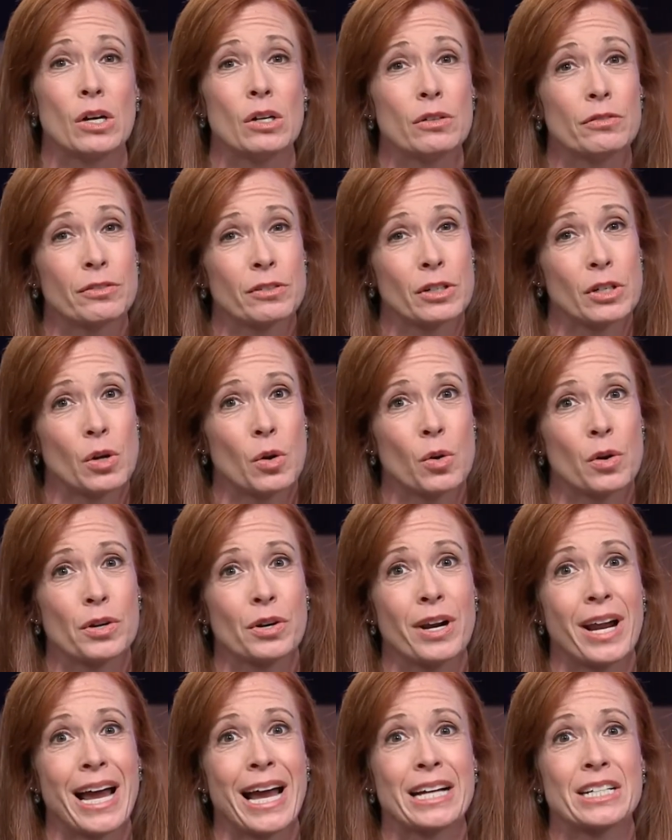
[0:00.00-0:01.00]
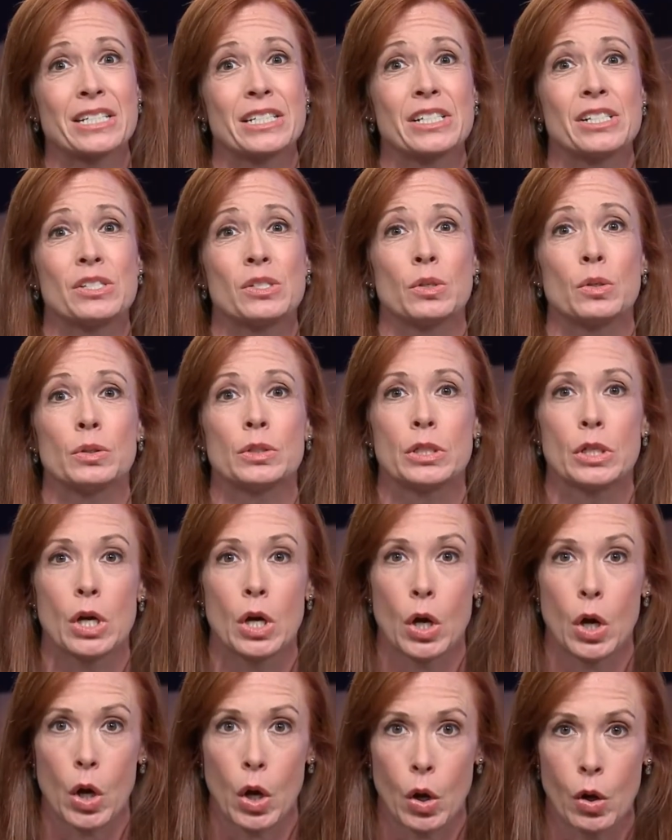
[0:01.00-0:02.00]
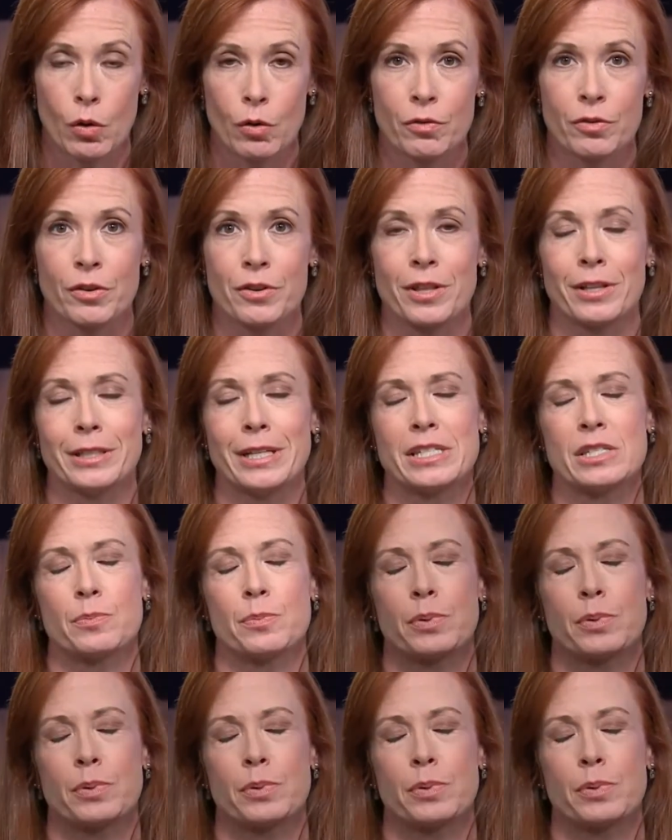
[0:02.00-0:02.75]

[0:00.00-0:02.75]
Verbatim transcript: over a quarter actually sold over the list